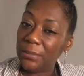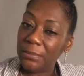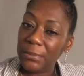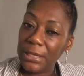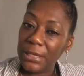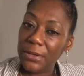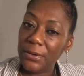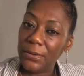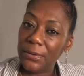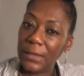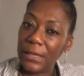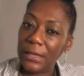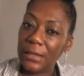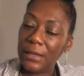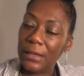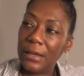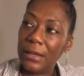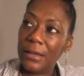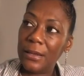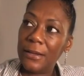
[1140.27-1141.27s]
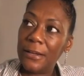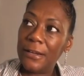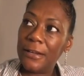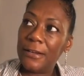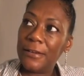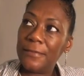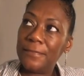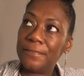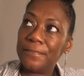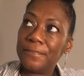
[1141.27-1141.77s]
be doing,
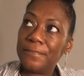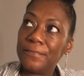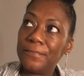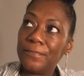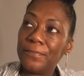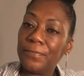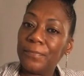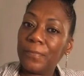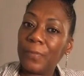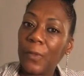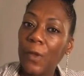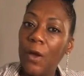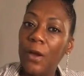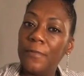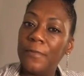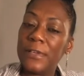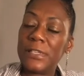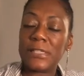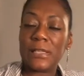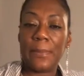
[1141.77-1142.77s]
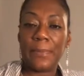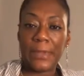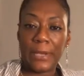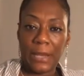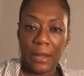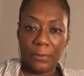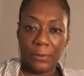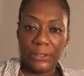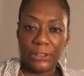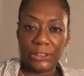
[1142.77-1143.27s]
or if it's something
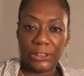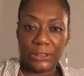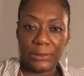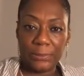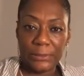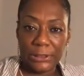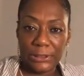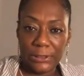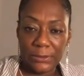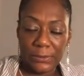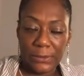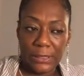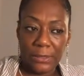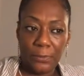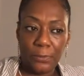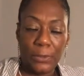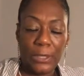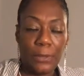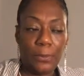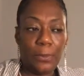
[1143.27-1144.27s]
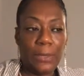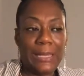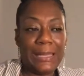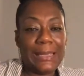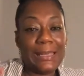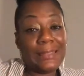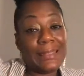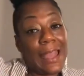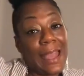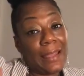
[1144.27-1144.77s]
that we should be doing. We
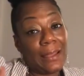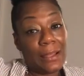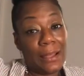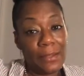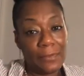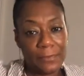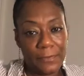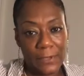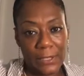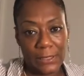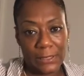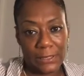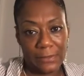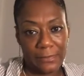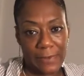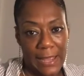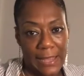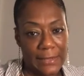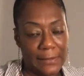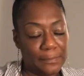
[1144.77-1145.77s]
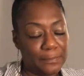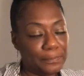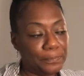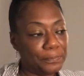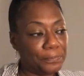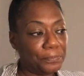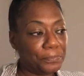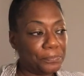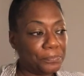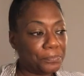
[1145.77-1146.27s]
get that gut feeling, right?
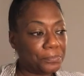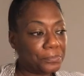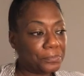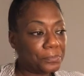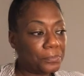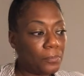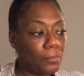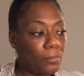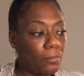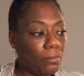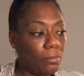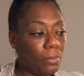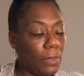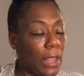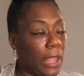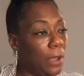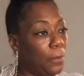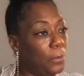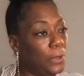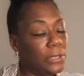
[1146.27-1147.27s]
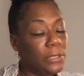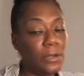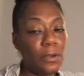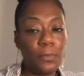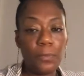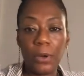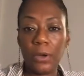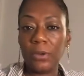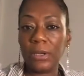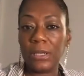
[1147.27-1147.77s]
And when you're
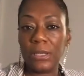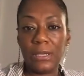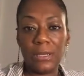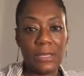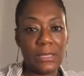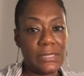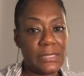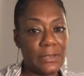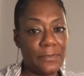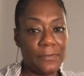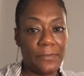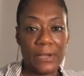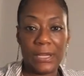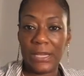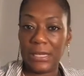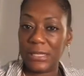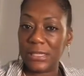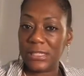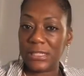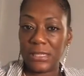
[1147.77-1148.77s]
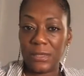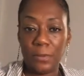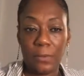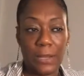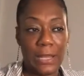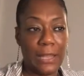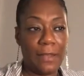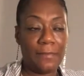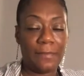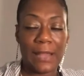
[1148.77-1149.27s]
working in a different energy
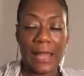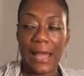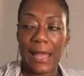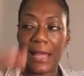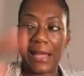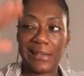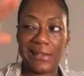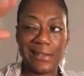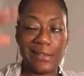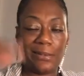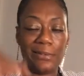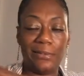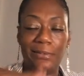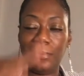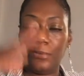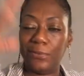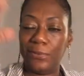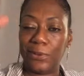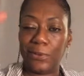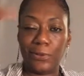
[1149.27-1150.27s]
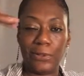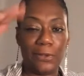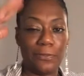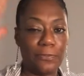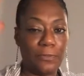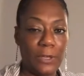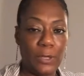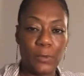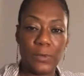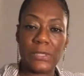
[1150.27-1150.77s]
wave line and your
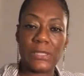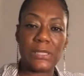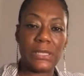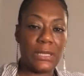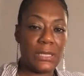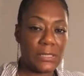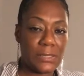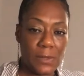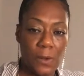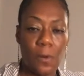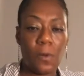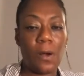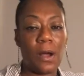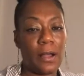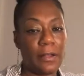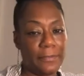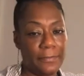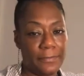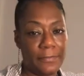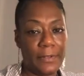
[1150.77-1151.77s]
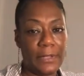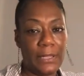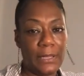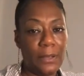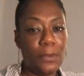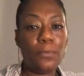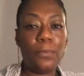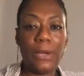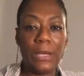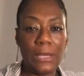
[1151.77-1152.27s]
frequency is off,
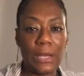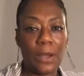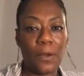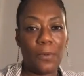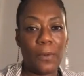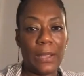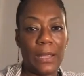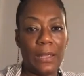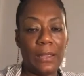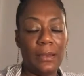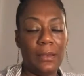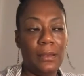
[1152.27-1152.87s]
we know it.